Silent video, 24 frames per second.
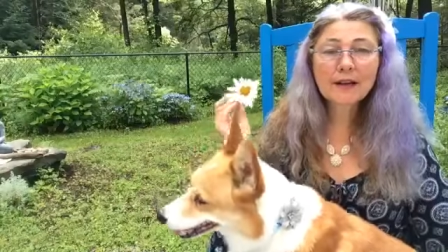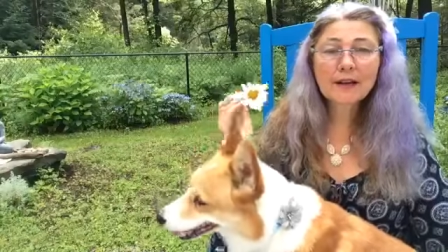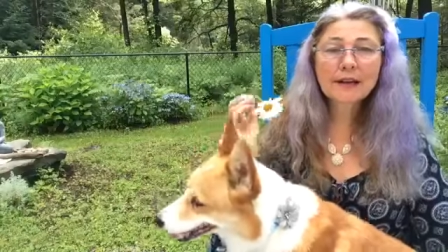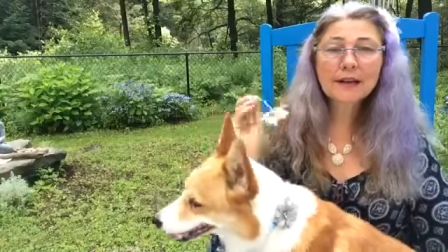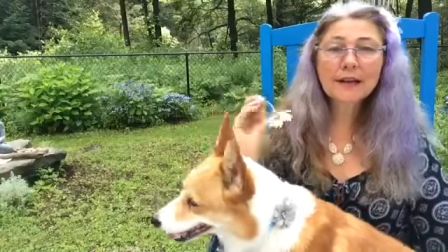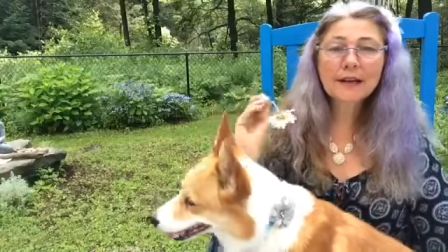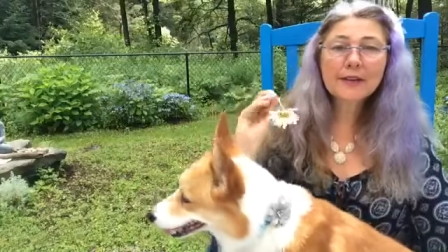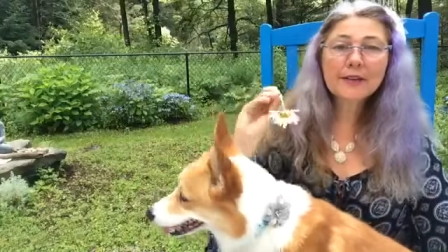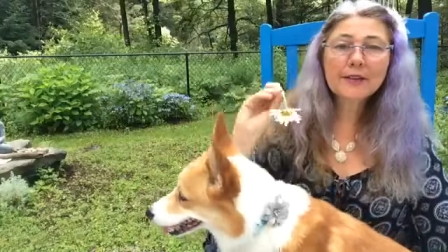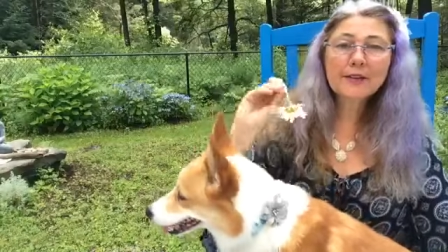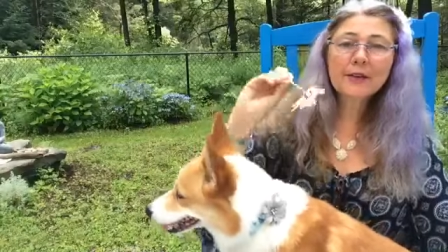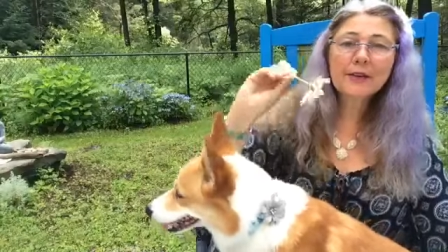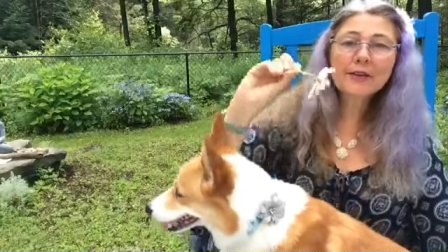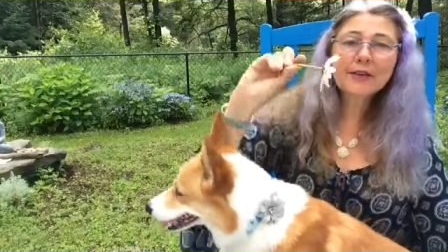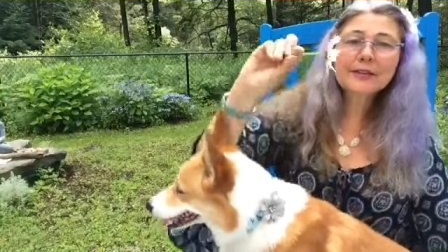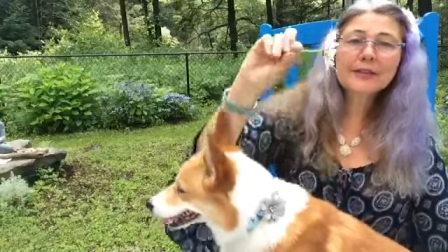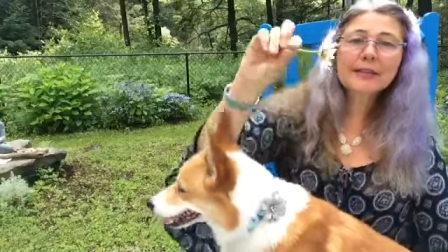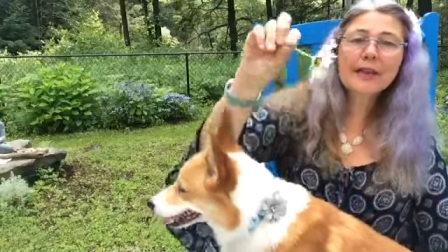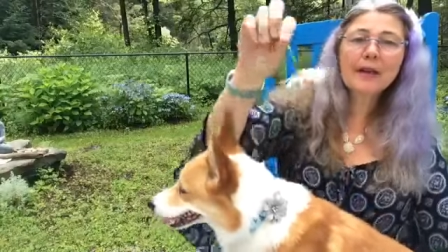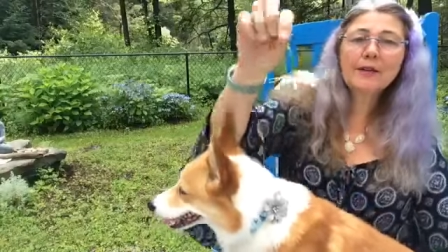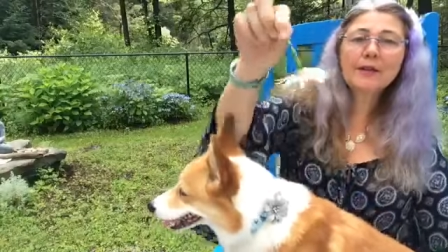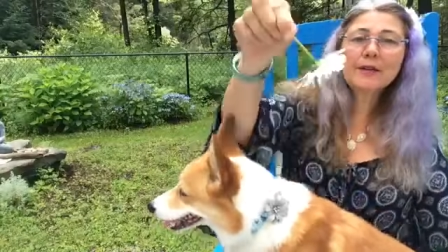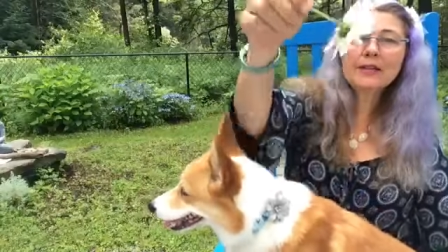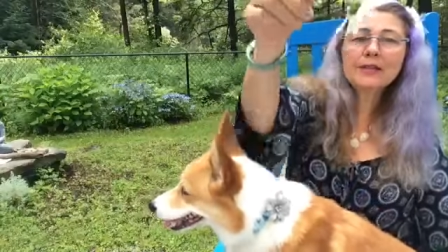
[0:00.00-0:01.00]
And notice
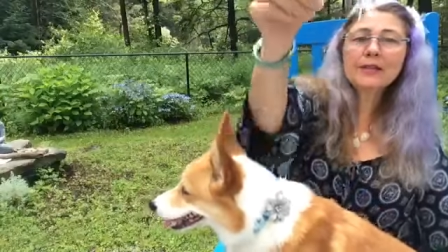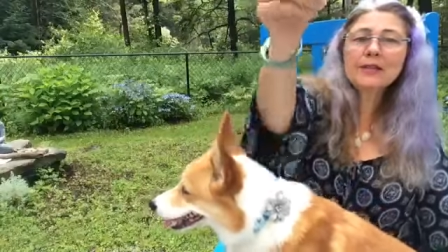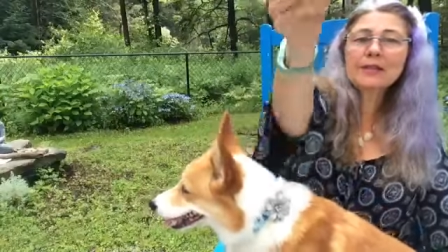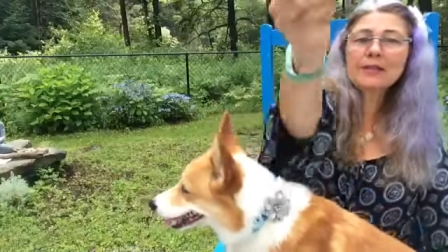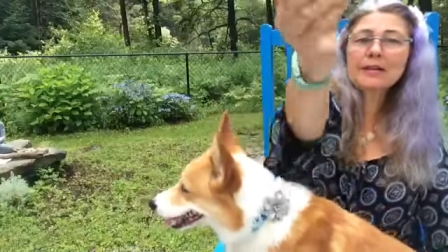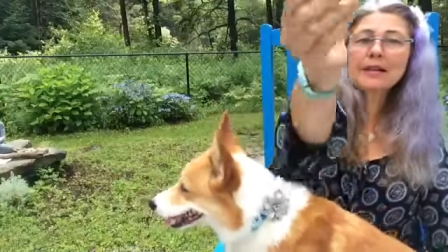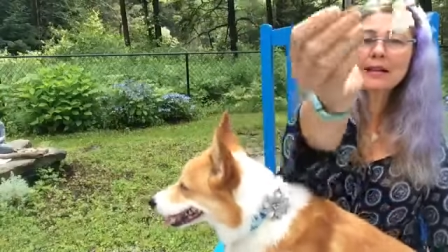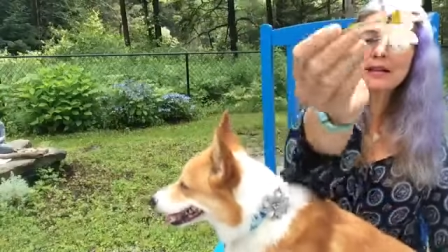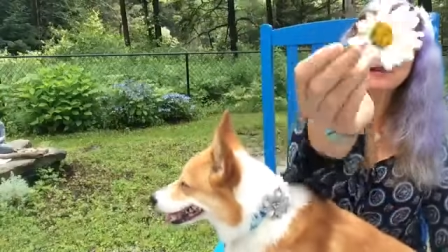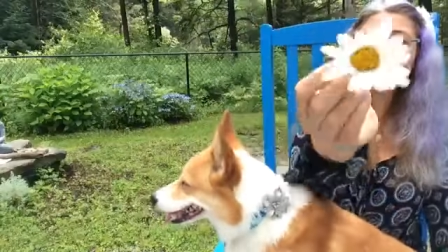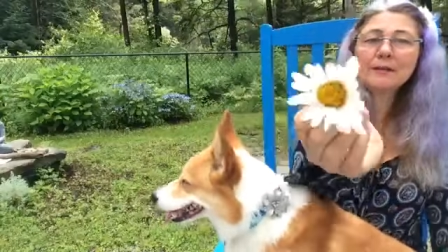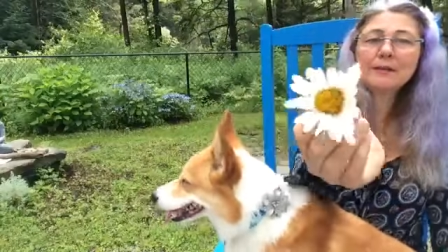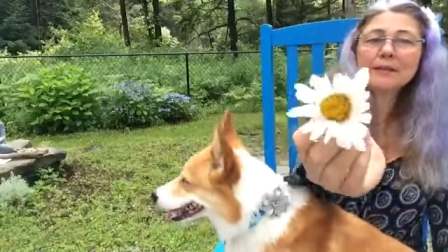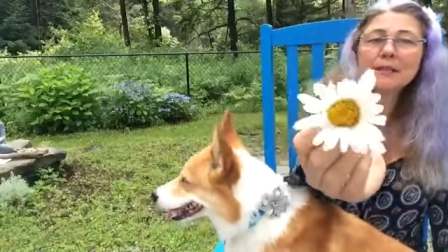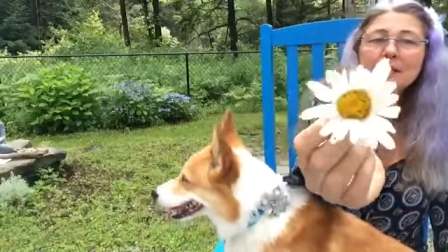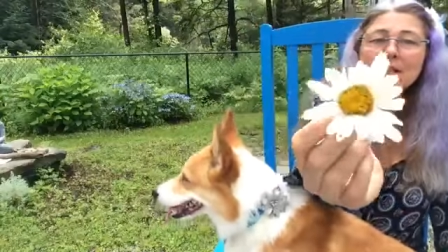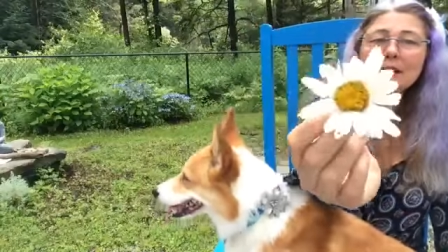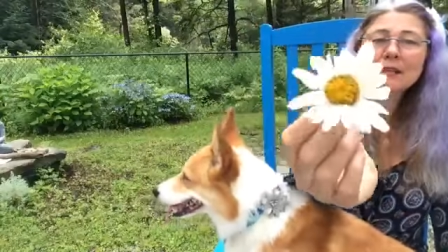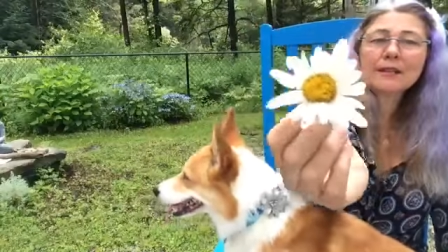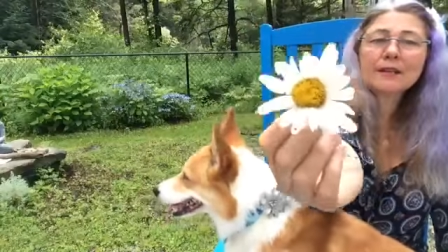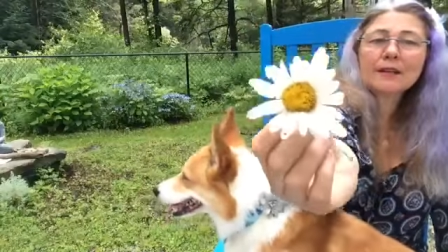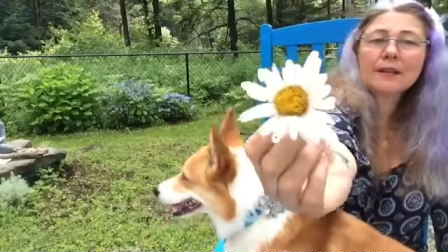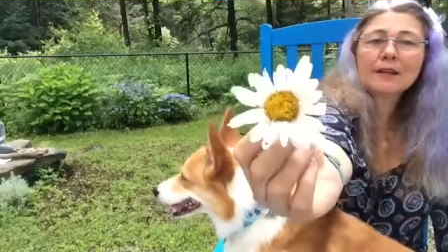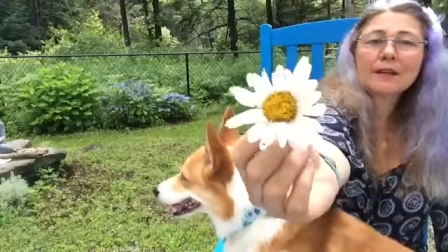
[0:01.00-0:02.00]
how it's shaped,
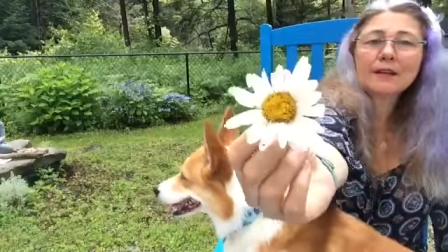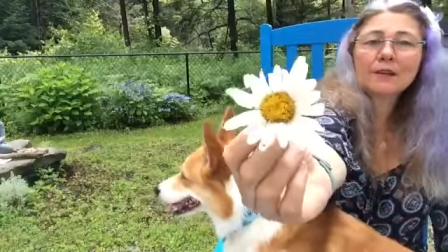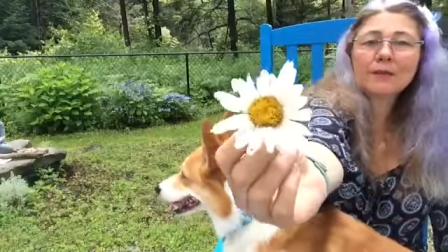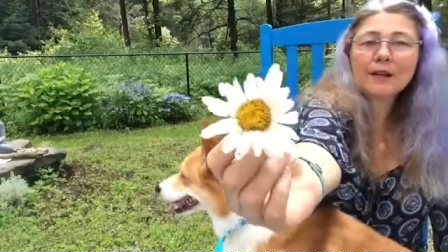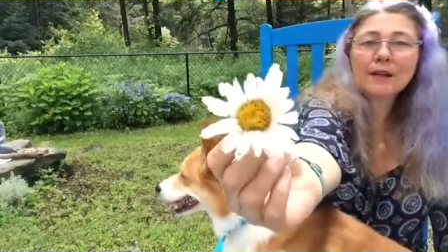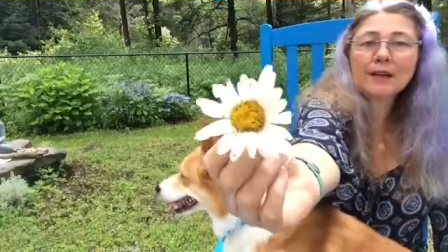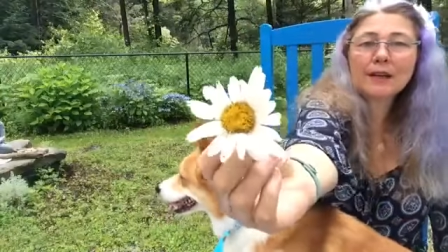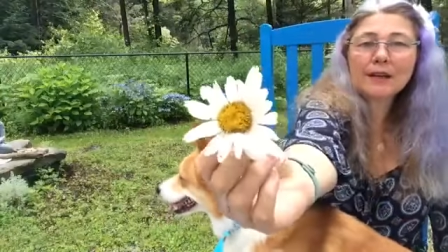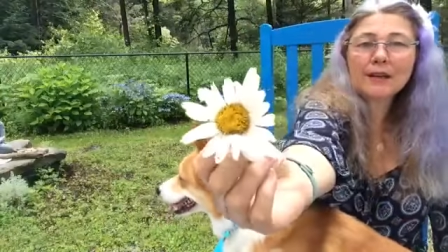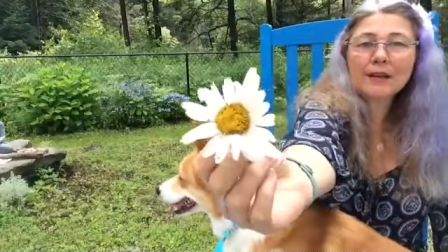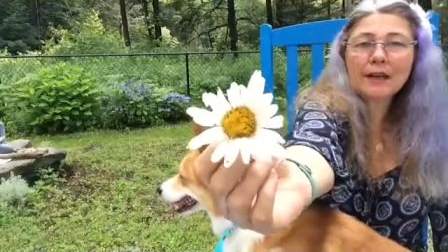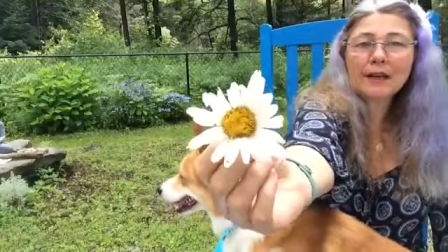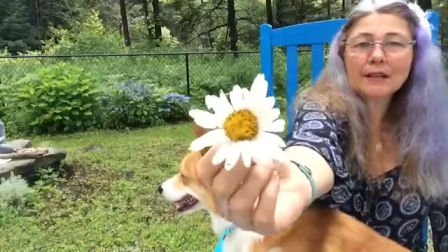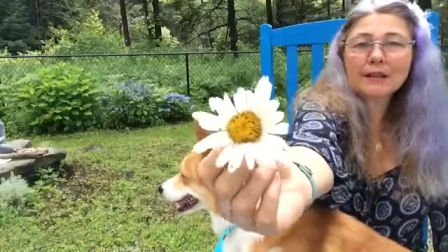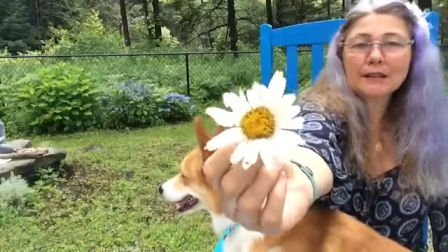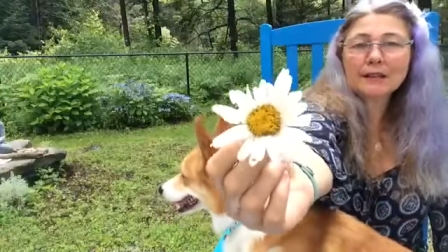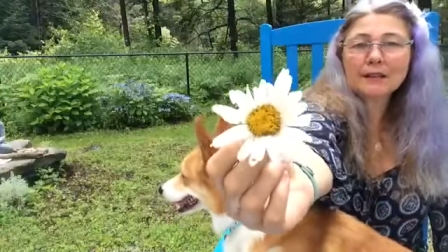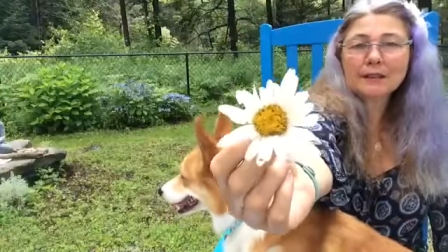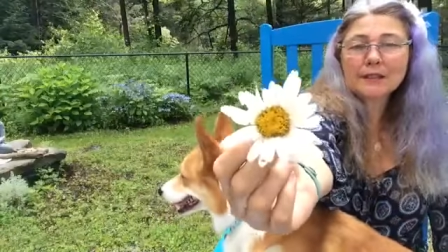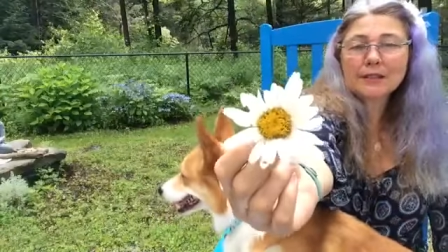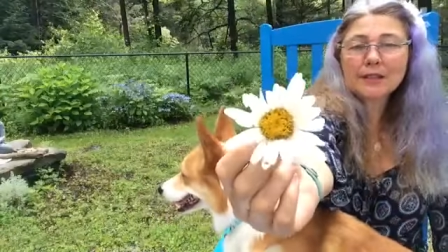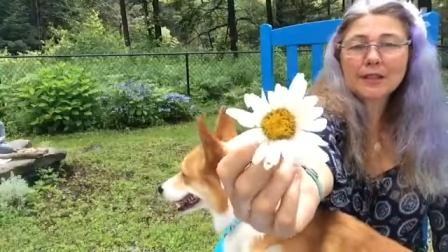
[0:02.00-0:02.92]
with a